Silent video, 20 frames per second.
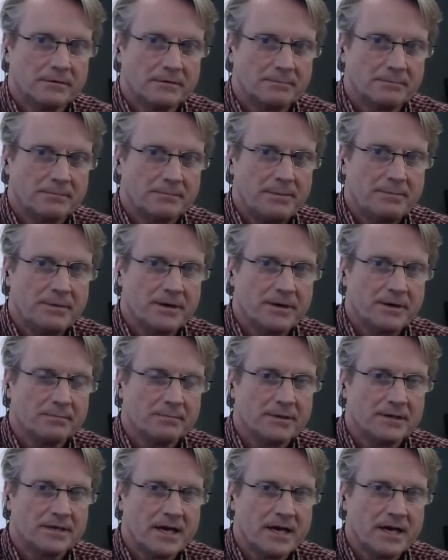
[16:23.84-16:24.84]
be built
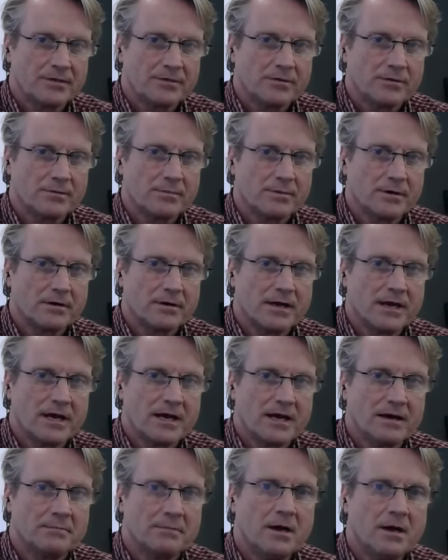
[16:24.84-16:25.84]
but not through
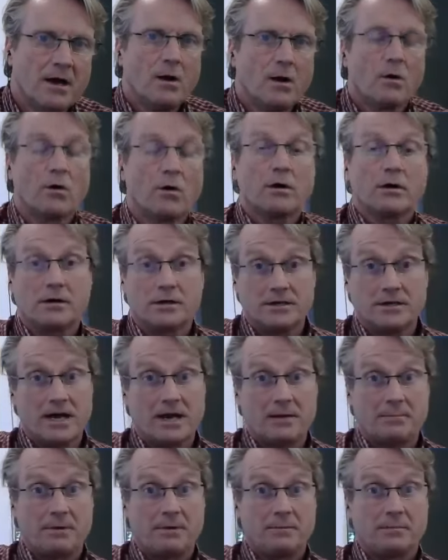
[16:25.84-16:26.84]
Bernheim, or it could
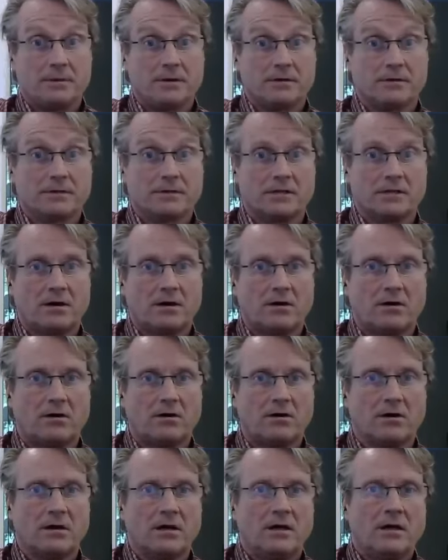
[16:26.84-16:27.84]
not be built at
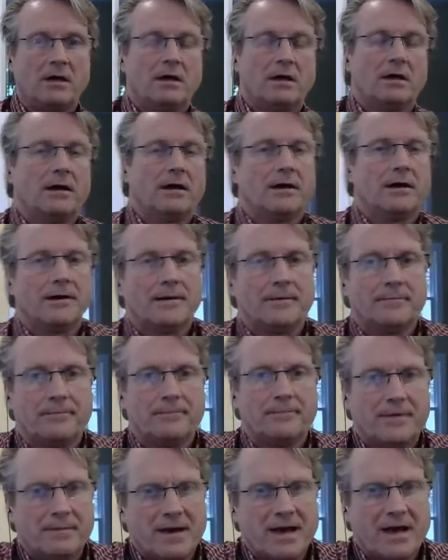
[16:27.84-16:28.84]
all.
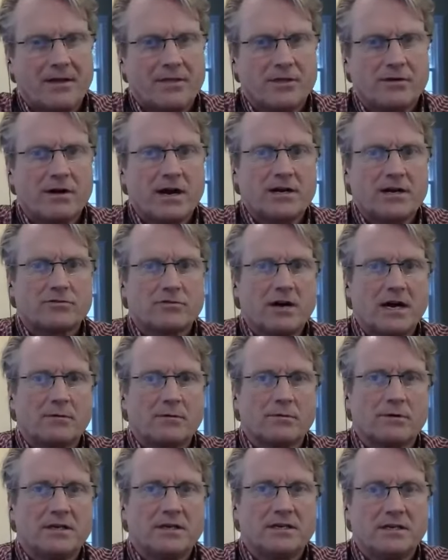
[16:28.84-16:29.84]
Am I on the right track
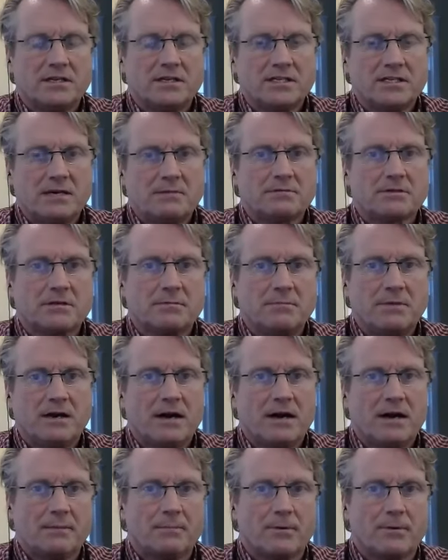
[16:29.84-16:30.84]
with it? It seems to me
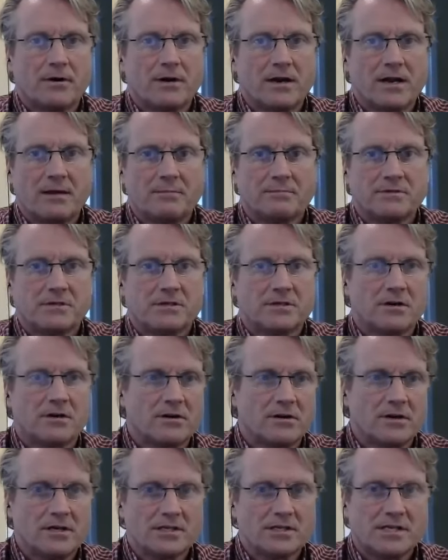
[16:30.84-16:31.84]
like Bernheim's
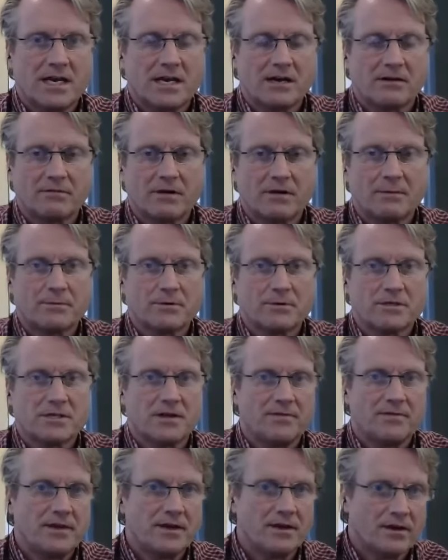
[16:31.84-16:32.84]
attorneys can't
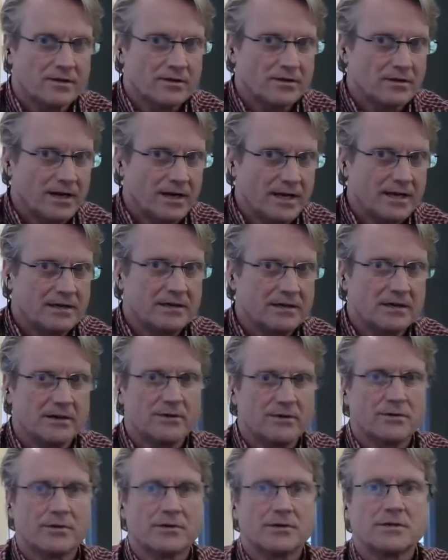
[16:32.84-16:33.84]
represent the other
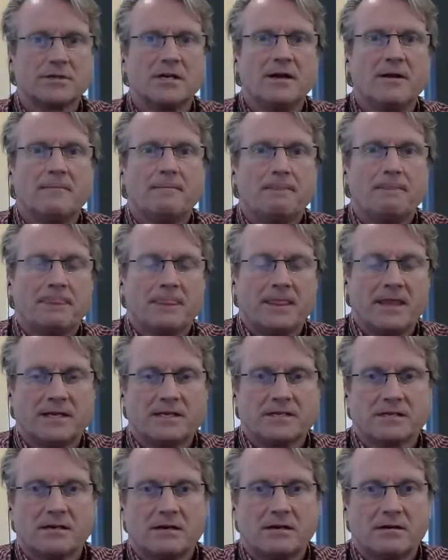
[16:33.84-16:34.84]
landowners
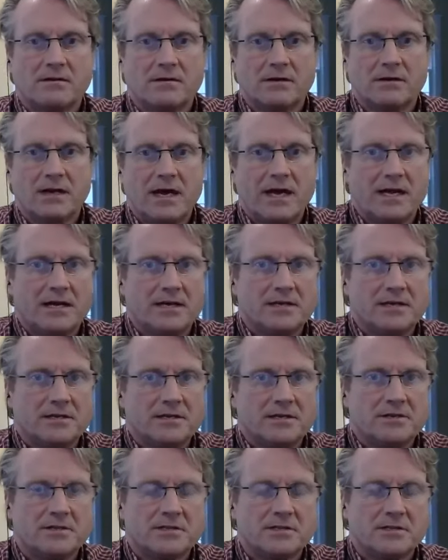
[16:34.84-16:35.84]
as long
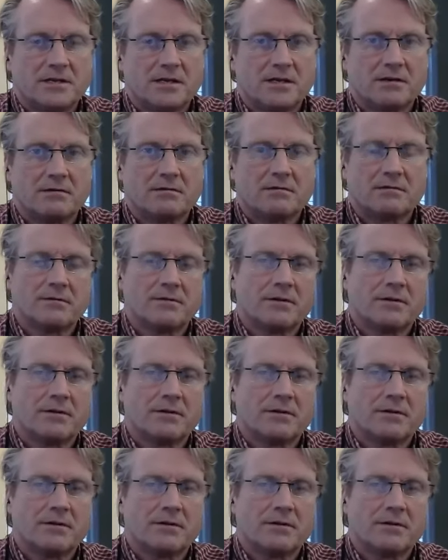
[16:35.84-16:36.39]
as their